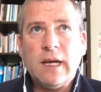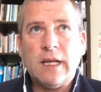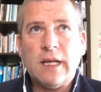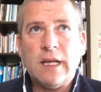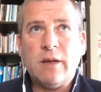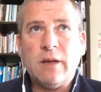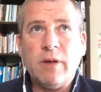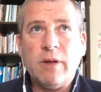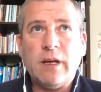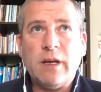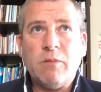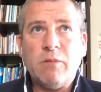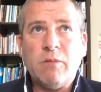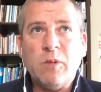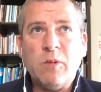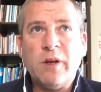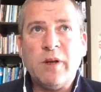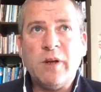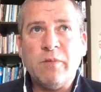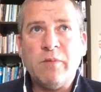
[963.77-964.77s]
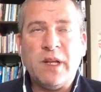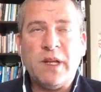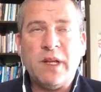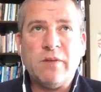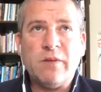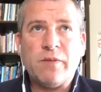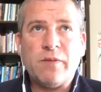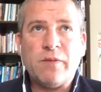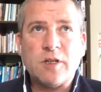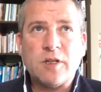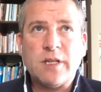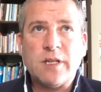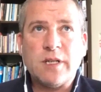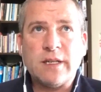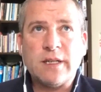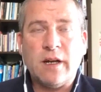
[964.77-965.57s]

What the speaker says: I think we would have been the first